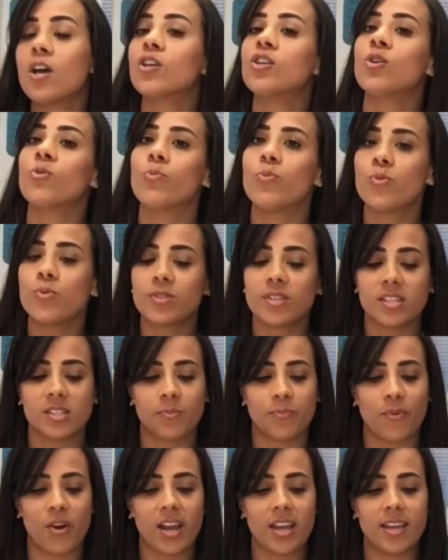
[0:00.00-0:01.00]
your waters
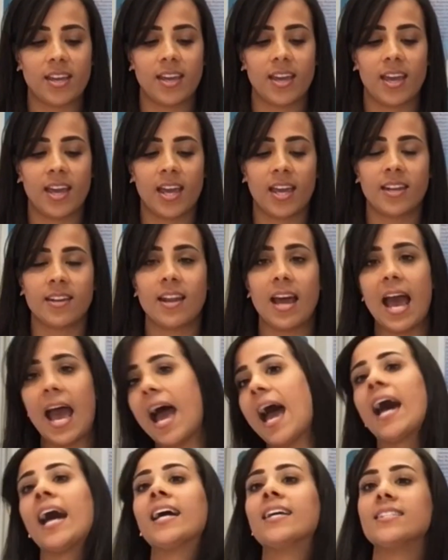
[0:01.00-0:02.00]
breaking,
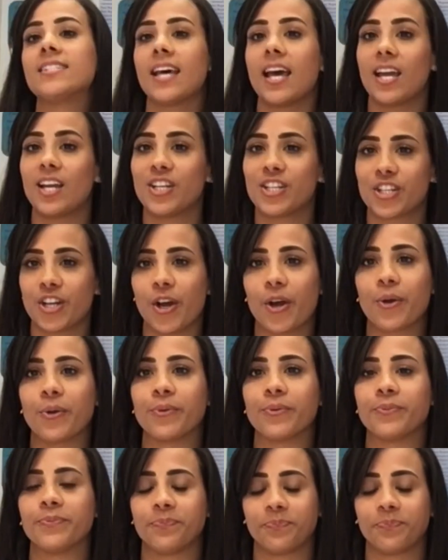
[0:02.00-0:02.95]
and a show.